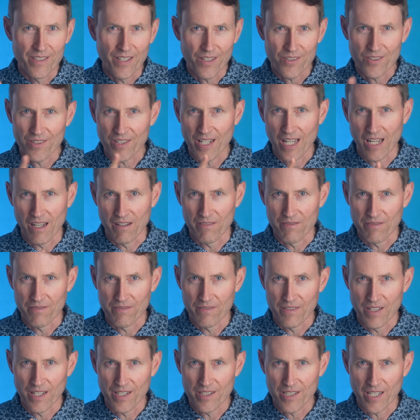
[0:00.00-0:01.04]
doesn't have
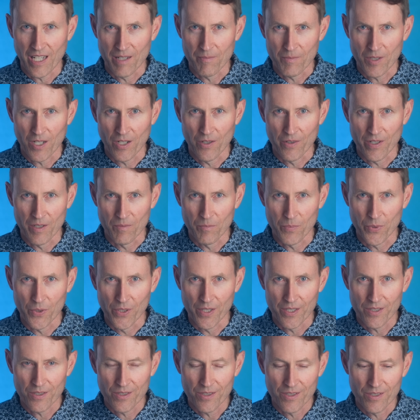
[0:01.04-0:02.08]
a timecode
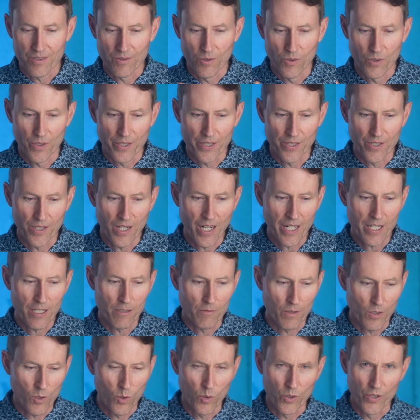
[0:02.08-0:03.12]
input or your
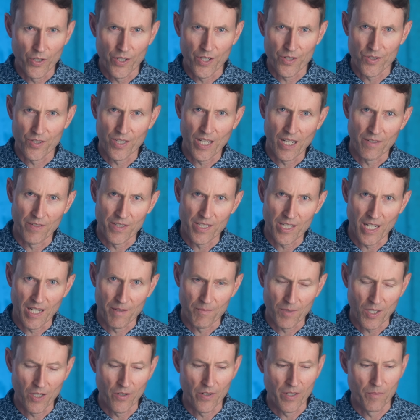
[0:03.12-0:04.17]
audio recorder doesn't have a
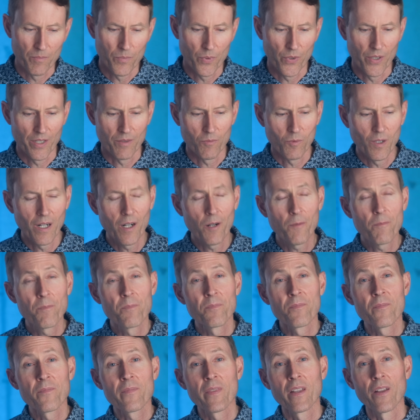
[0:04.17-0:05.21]
timecode input?
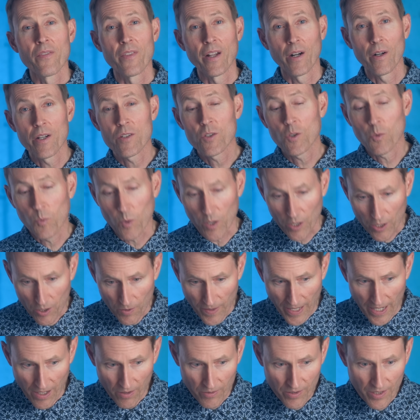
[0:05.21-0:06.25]
Well, there is a
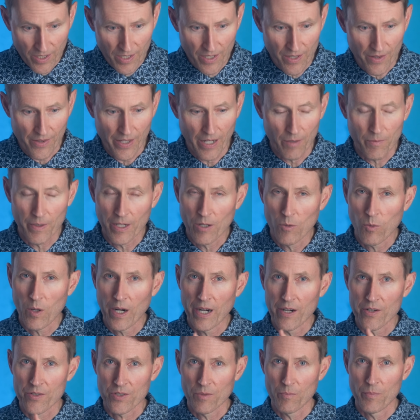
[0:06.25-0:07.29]
workaround that
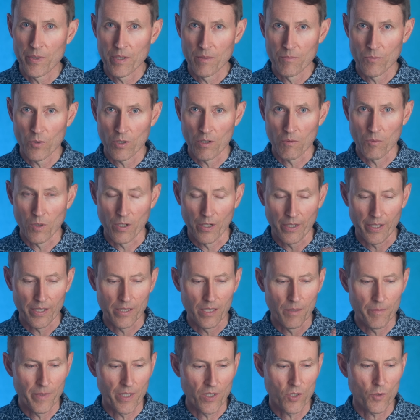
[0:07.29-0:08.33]
requires a bit more work, and
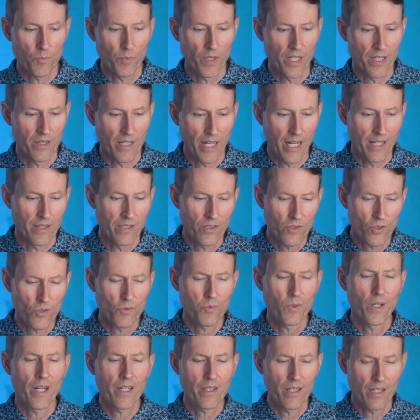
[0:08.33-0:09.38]
let me explain that. And this
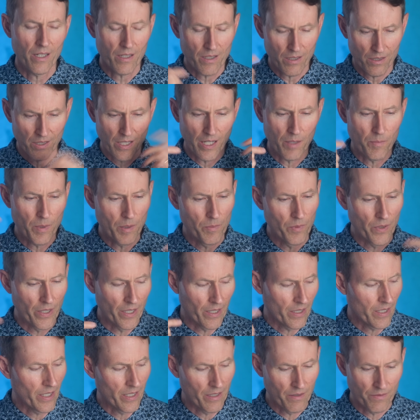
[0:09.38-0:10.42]
is where I think a lot of people
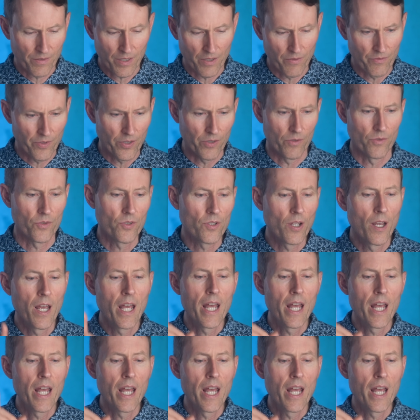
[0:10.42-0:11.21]
get kind of confused.